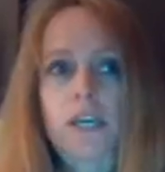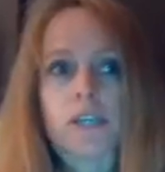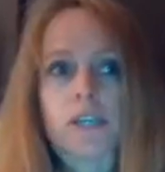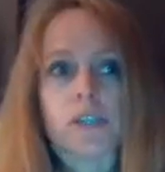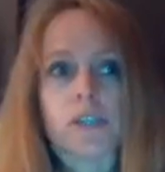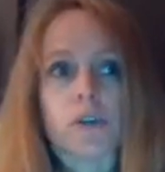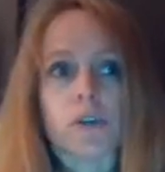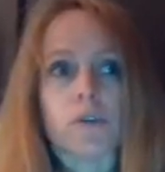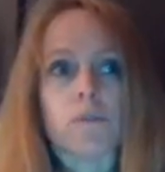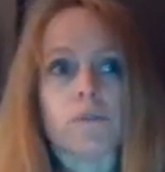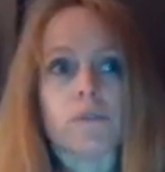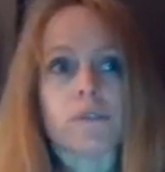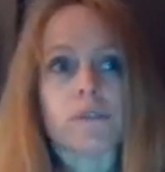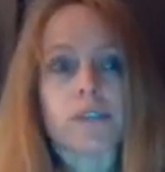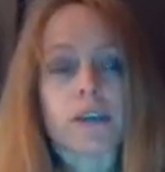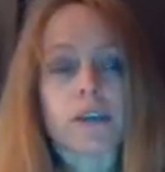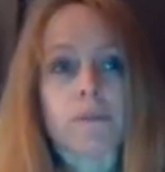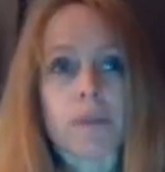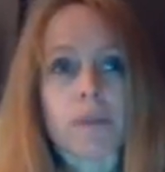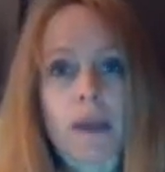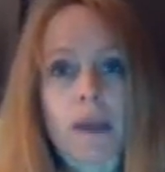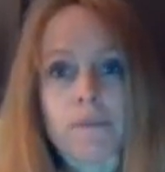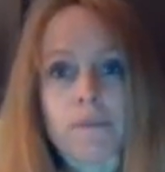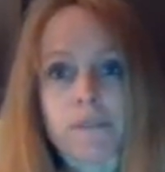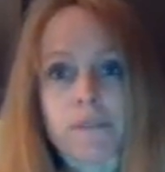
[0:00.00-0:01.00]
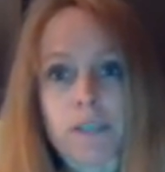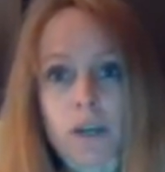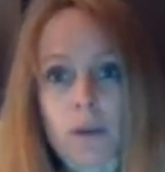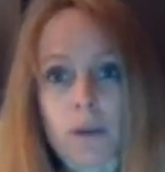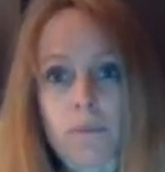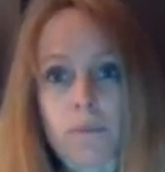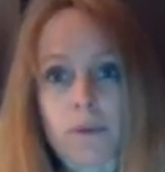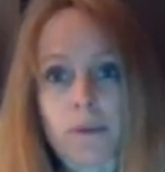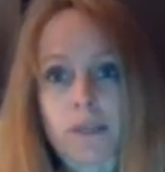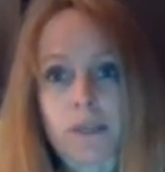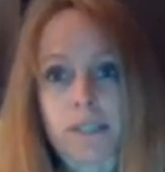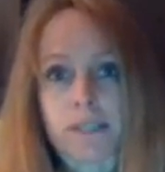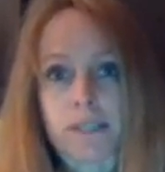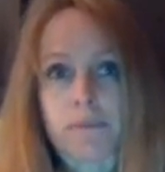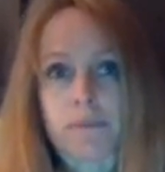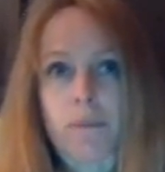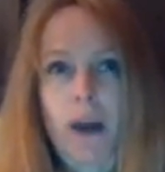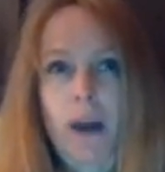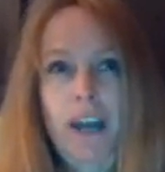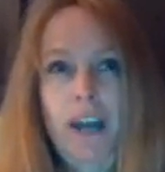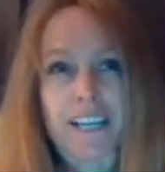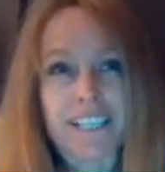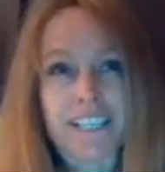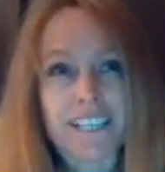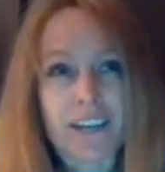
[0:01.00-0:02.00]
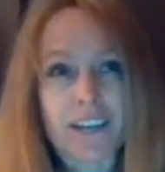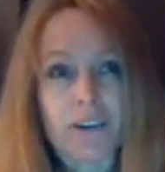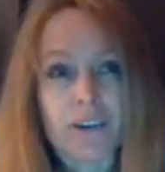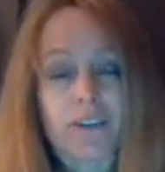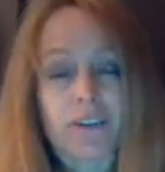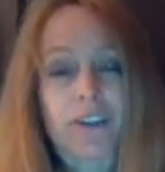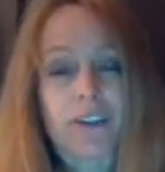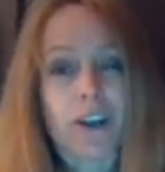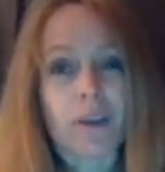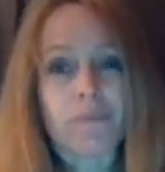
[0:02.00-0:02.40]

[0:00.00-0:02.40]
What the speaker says: So sometimes therapists, body-centered